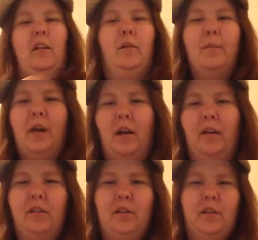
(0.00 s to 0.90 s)
Come on,
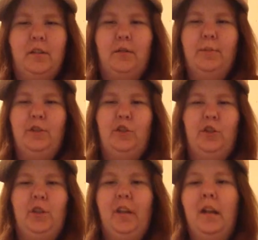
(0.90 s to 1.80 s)
stupid
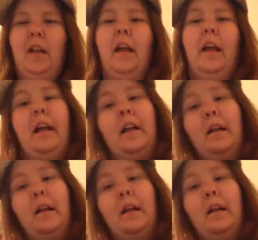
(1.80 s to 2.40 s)
shirt. And